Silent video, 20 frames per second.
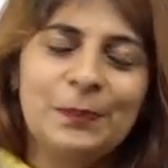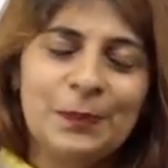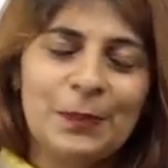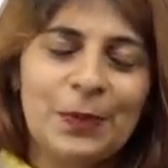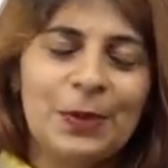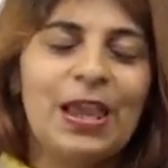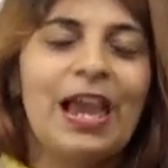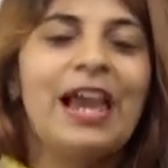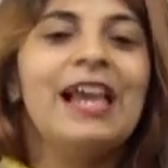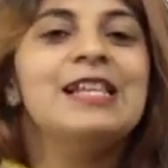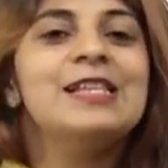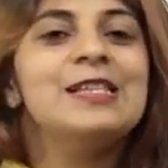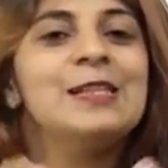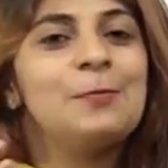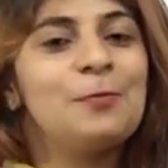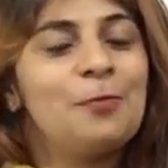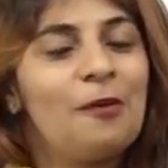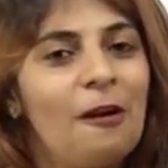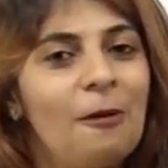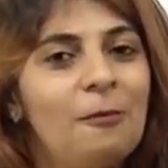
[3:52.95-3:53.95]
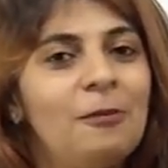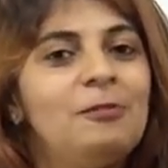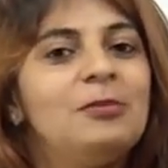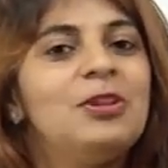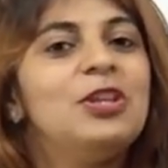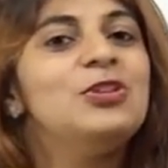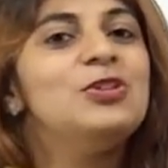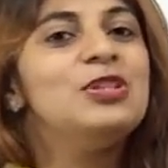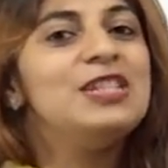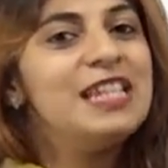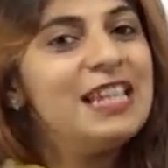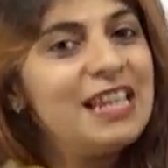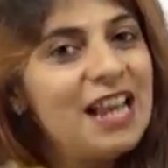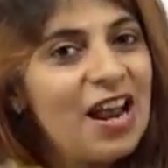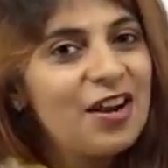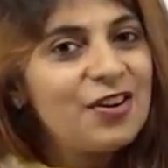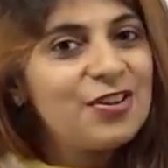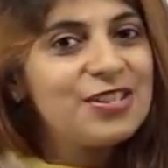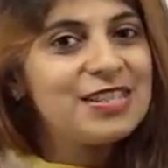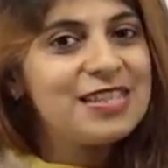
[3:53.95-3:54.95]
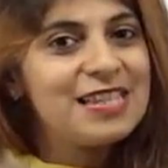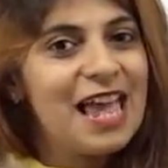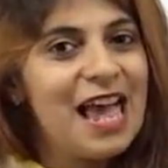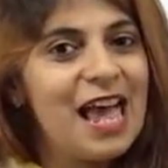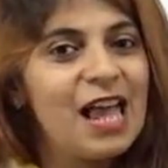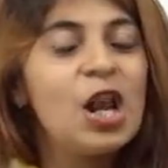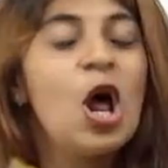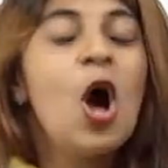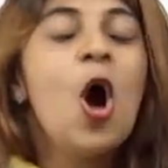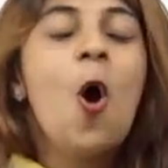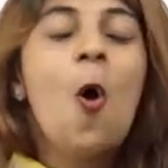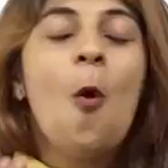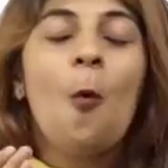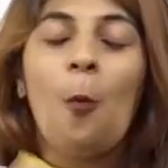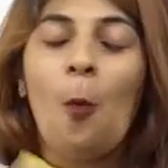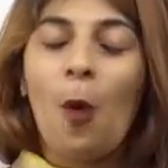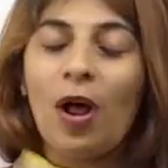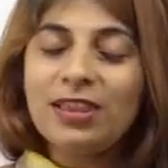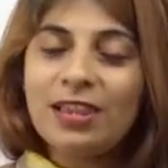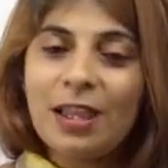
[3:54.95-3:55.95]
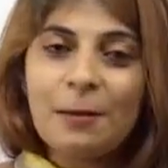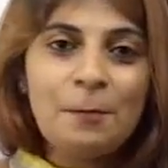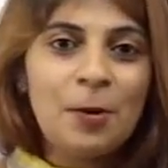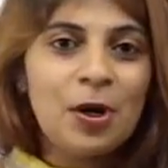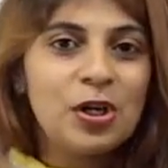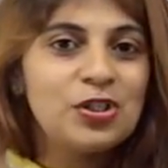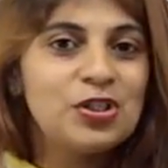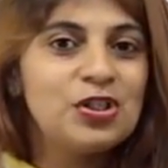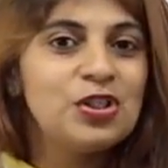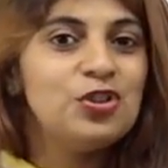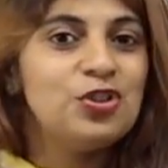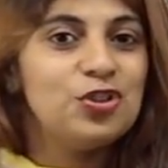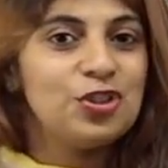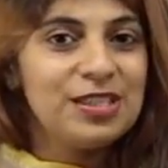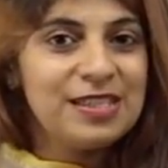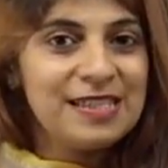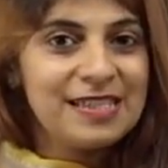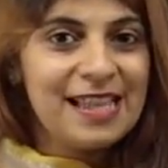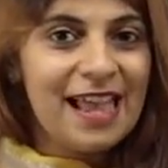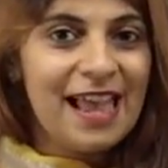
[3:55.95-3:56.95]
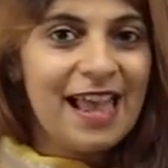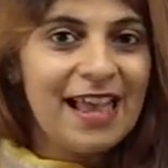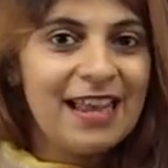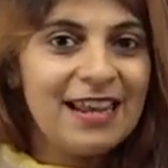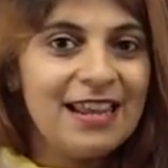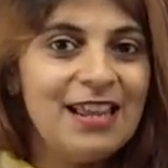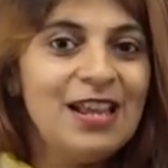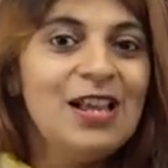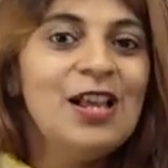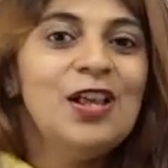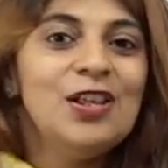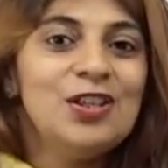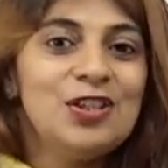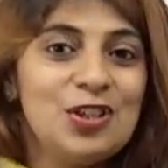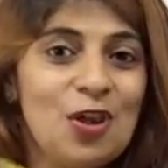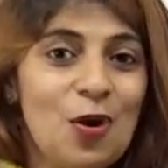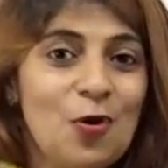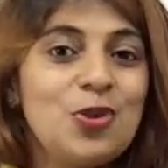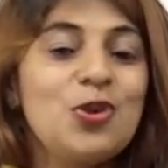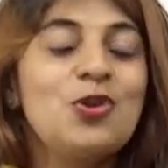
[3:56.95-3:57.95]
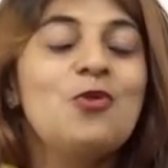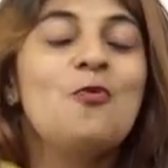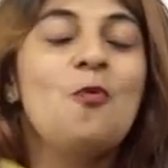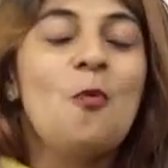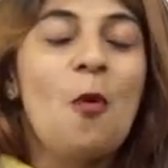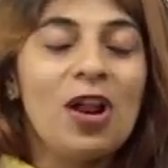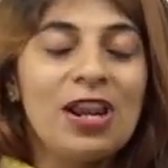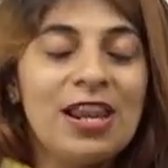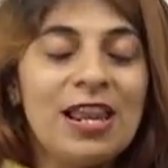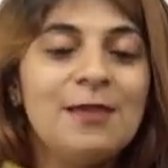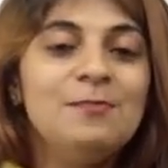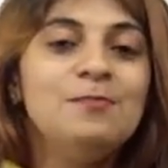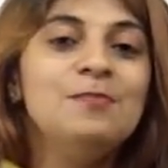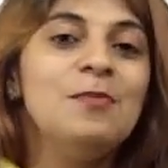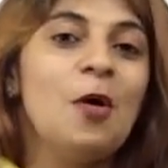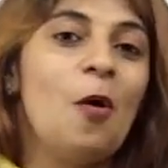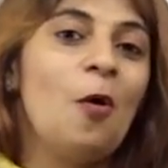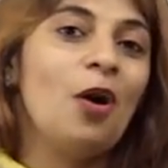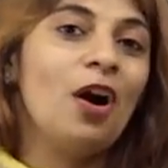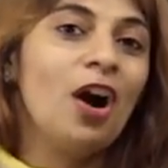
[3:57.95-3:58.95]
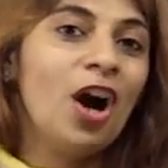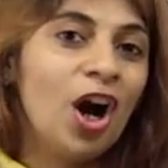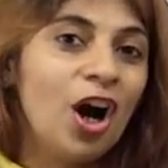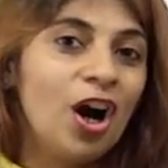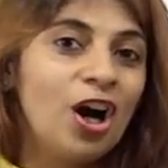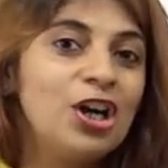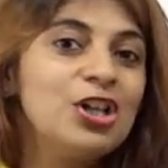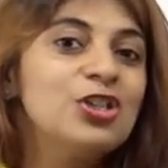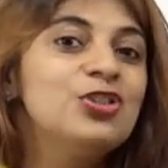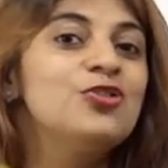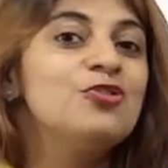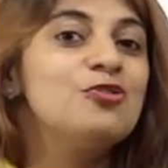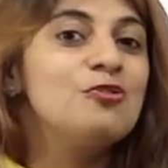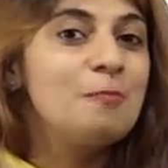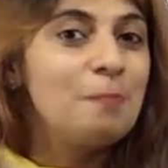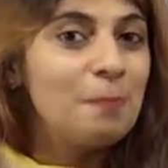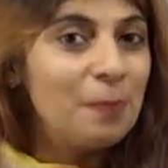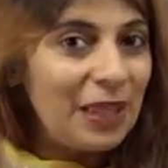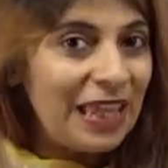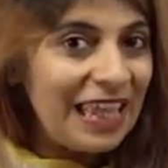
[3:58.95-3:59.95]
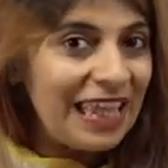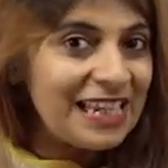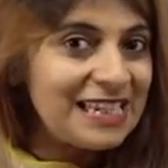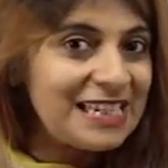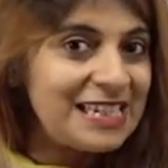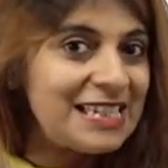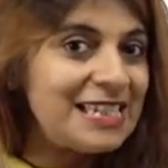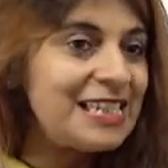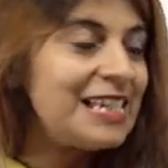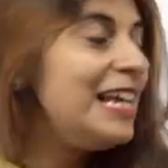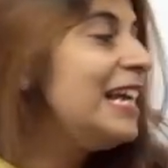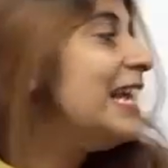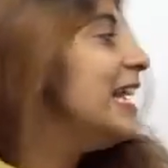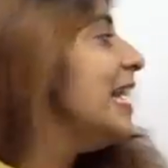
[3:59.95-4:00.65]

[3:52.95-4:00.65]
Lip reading: Okay, so probably you didn't understand what that person just said, so you want him or her to repeat.